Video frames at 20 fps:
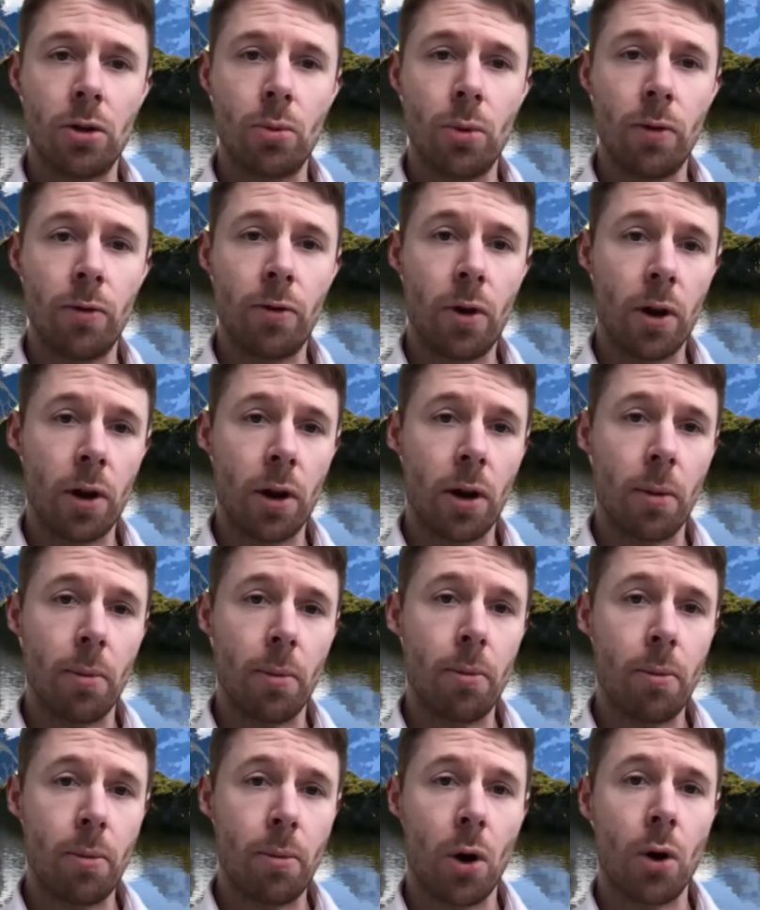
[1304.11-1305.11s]
We've got a
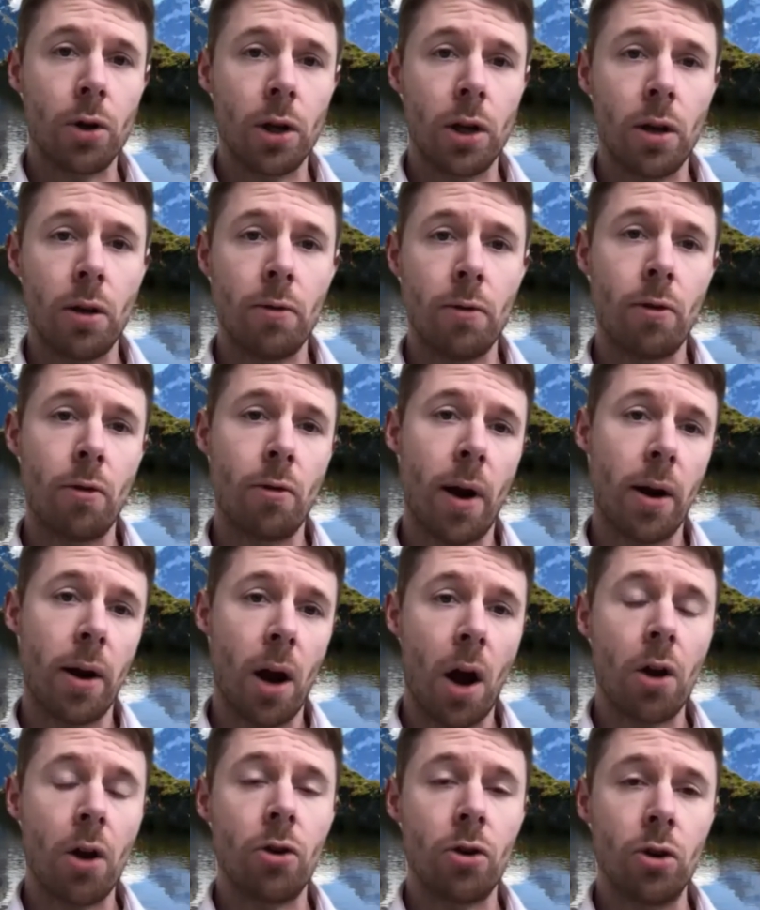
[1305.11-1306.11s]
body of around
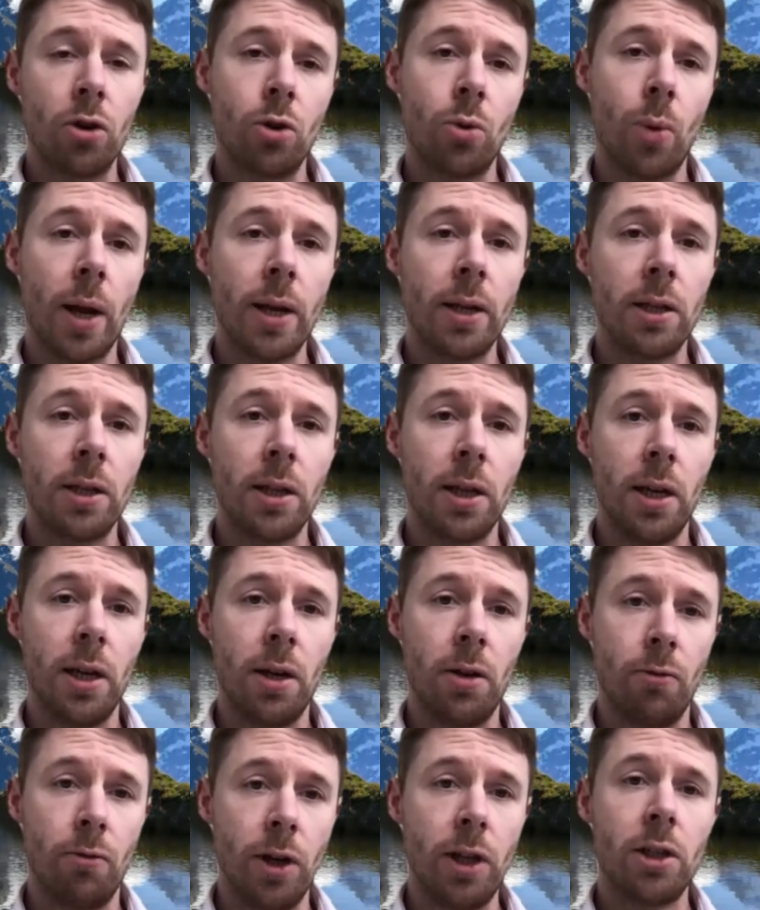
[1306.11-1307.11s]

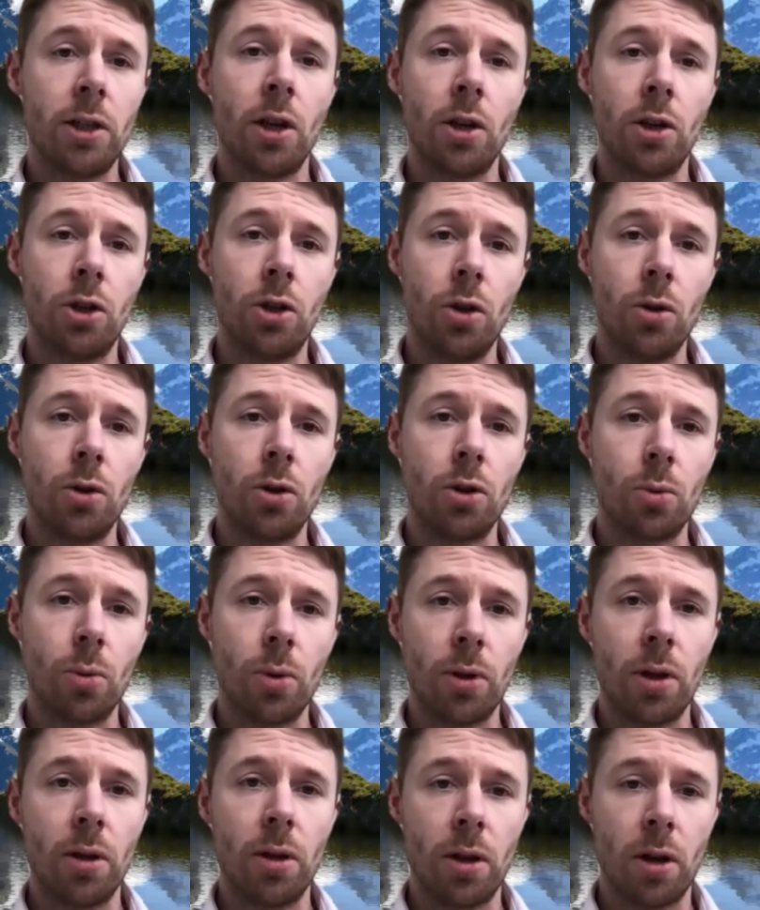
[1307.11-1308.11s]
120 research students
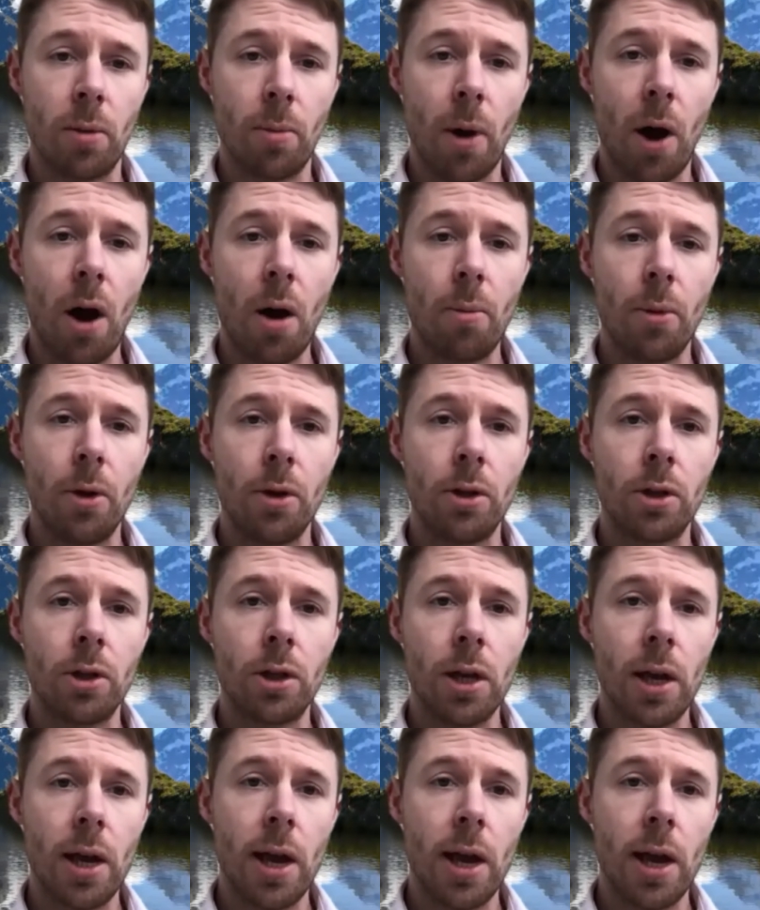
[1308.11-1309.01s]
within the department,